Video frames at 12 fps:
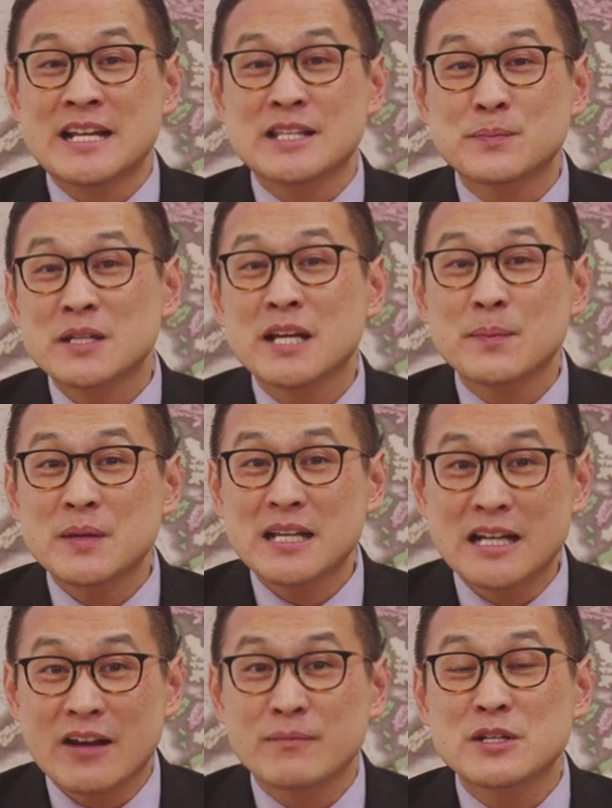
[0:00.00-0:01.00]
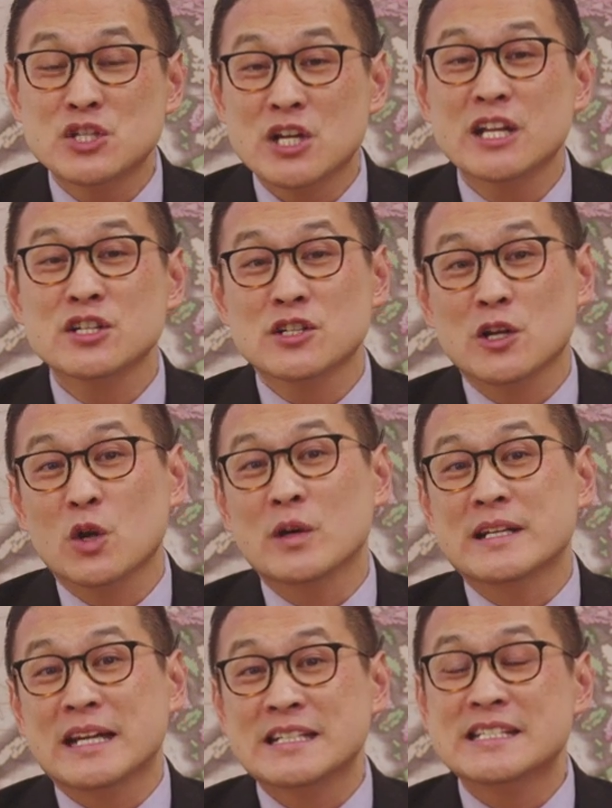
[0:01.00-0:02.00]
The PAP government changed the law
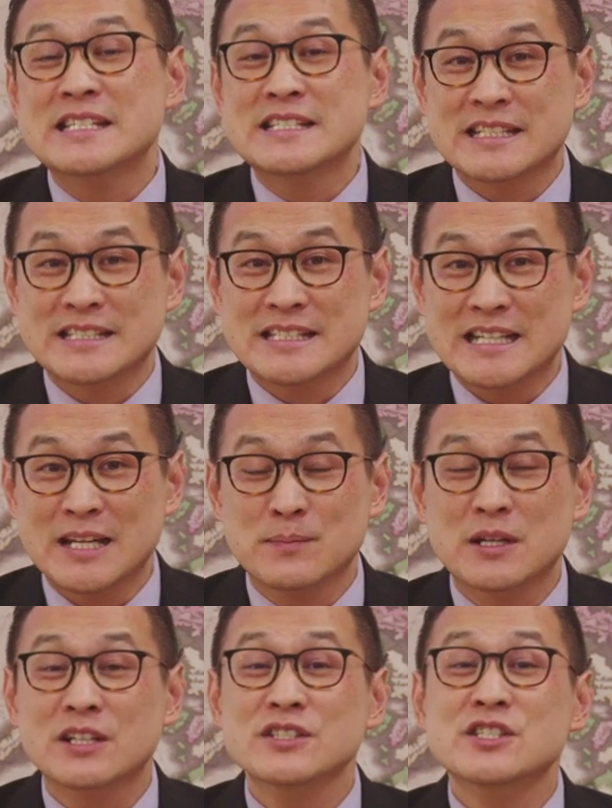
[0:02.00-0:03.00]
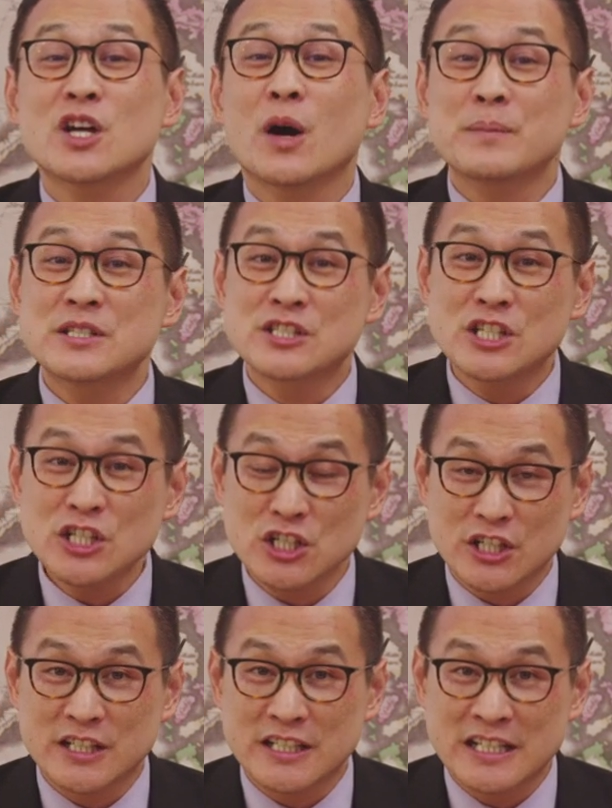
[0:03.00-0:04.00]
in 1968 because the
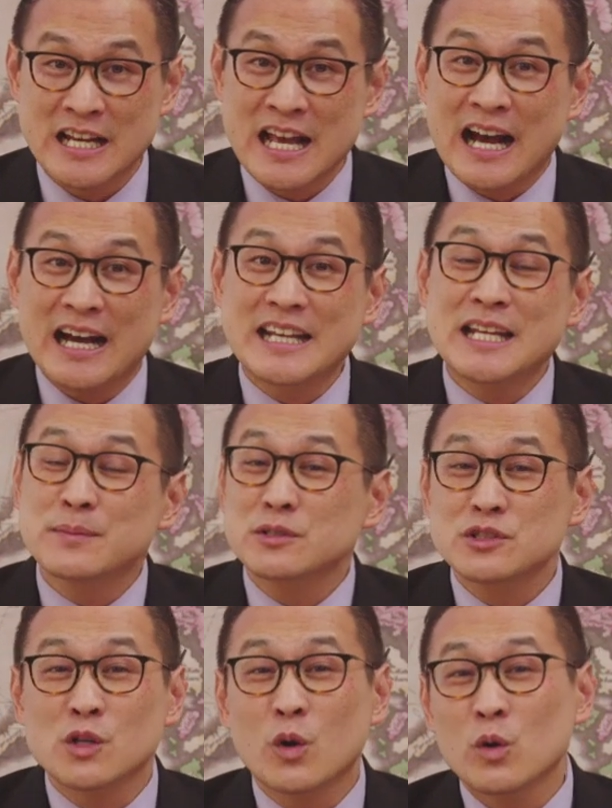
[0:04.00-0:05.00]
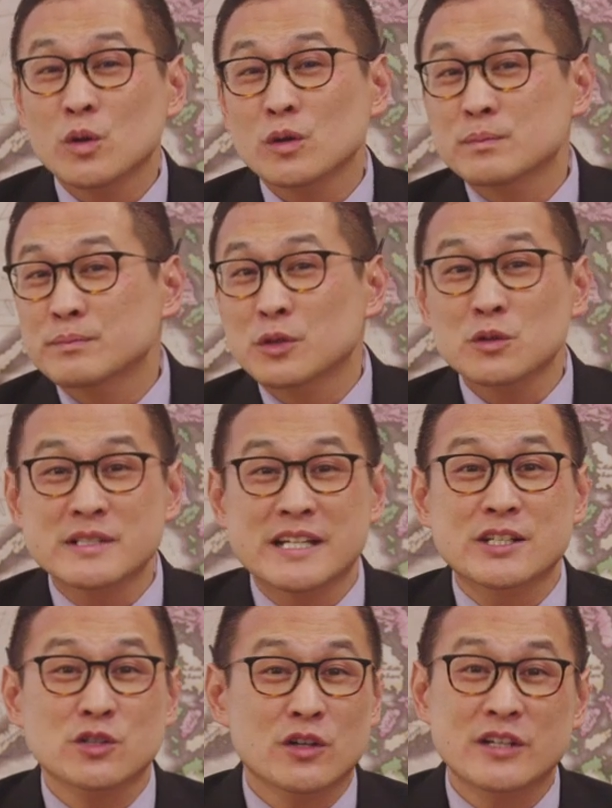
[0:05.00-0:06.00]
opposition, unable to hold
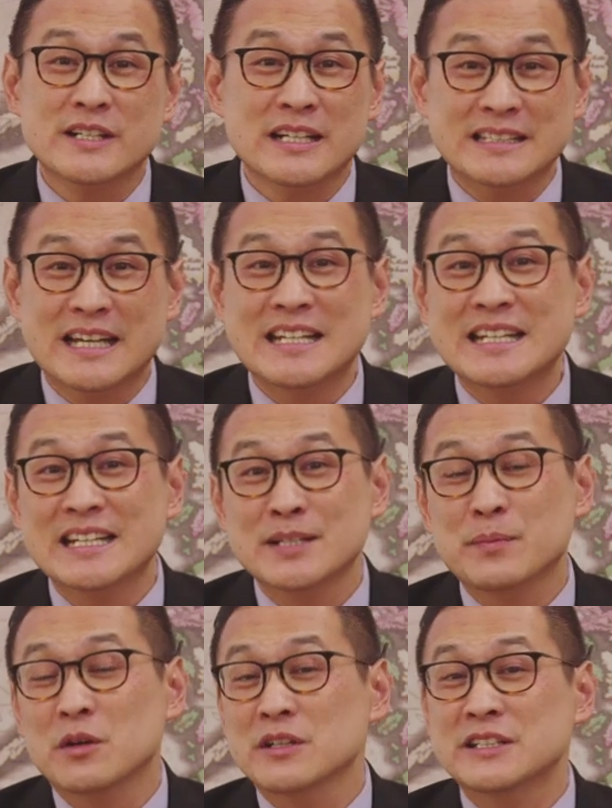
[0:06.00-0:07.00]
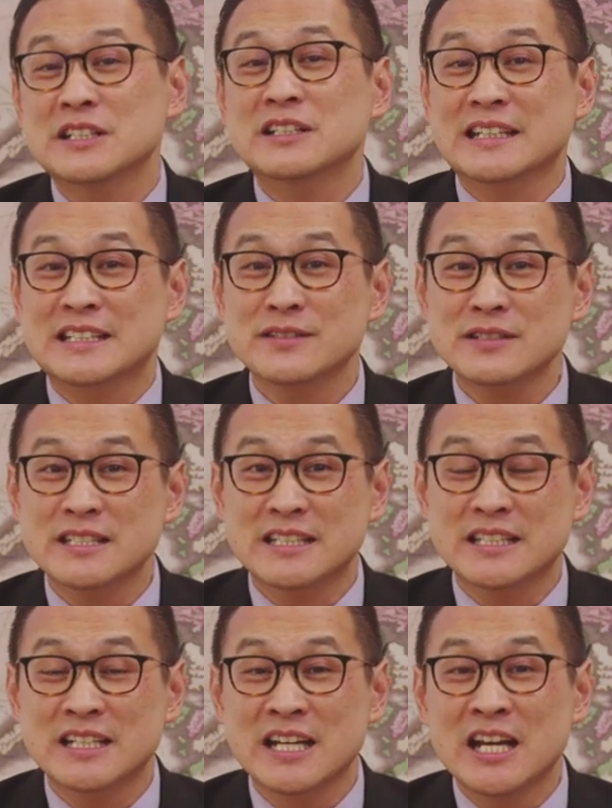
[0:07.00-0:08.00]
protests or conduct any other political
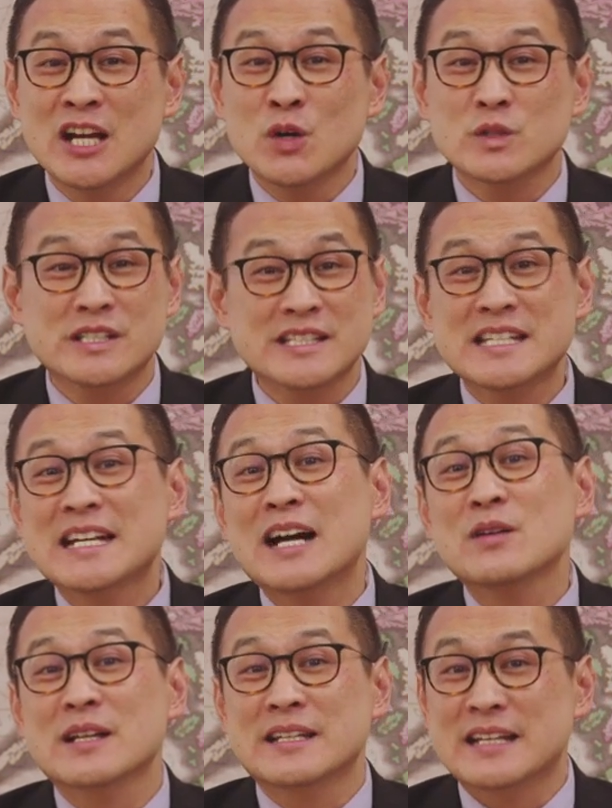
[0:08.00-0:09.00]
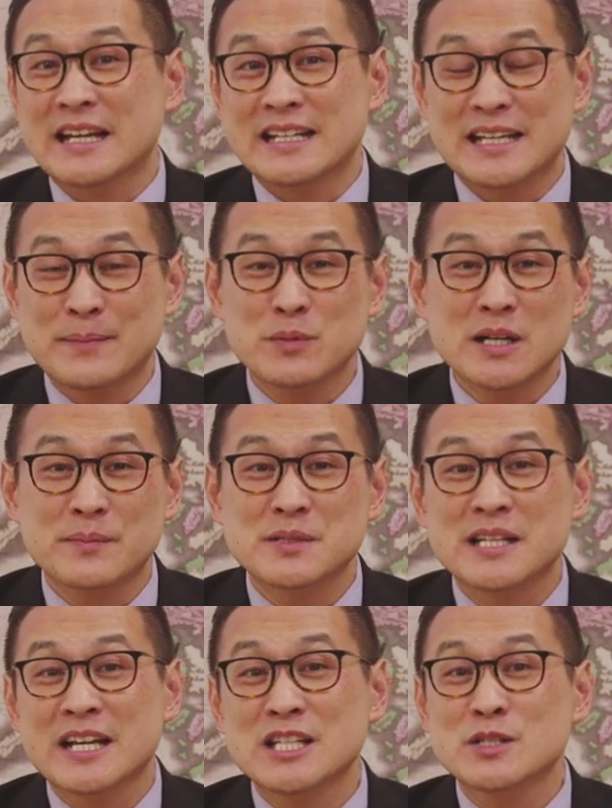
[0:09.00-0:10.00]
activity, would sneak out at night and put up
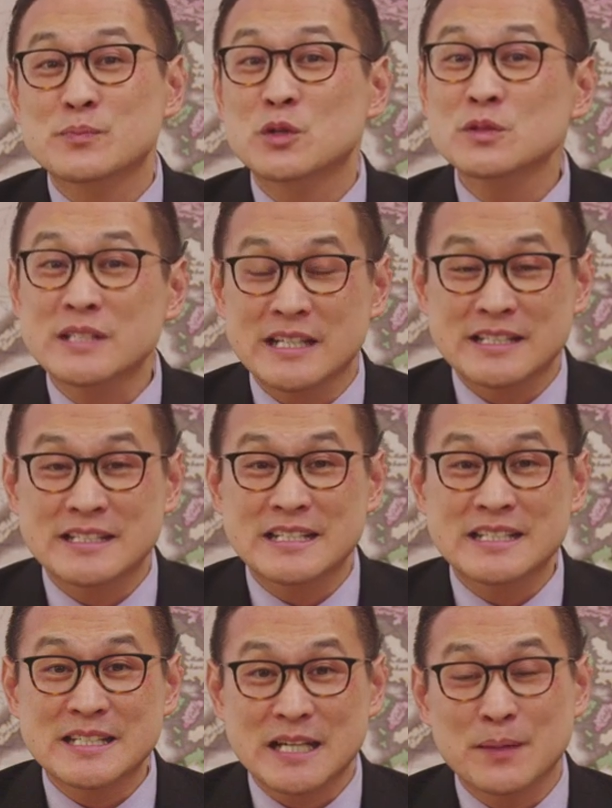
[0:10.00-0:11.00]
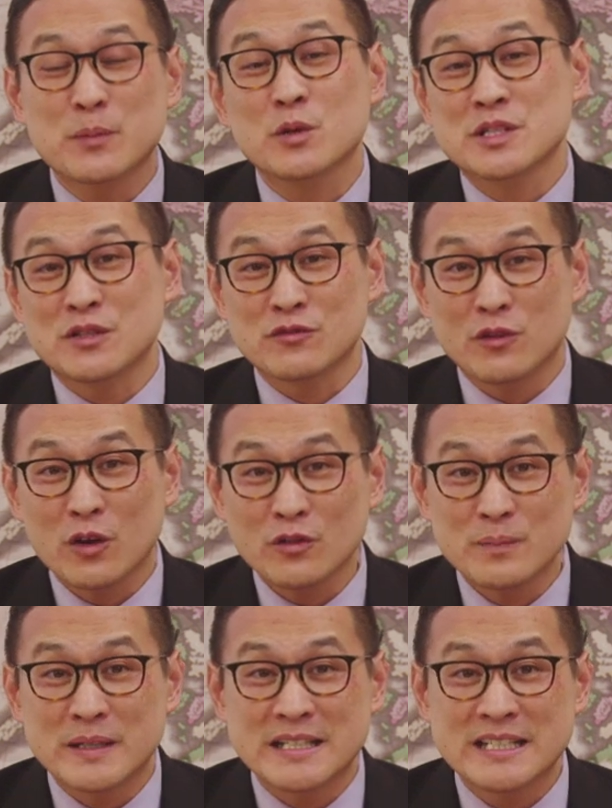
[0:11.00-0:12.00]
signs protesting Singapore's
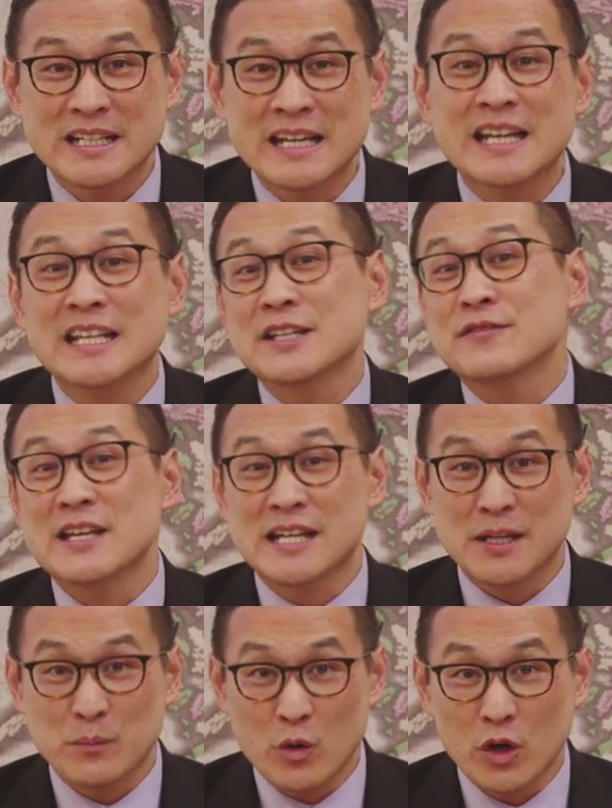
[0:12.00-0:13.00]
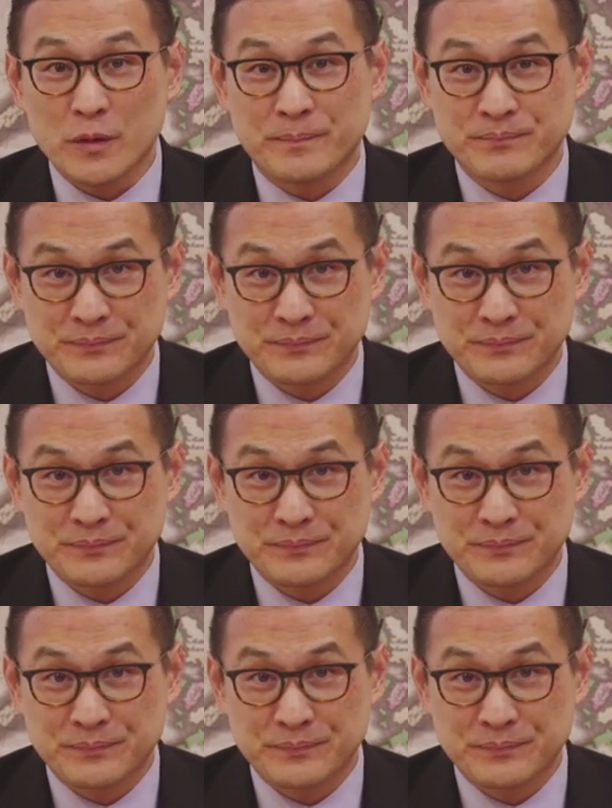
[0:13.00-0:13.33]
involvement in the Vietnam War.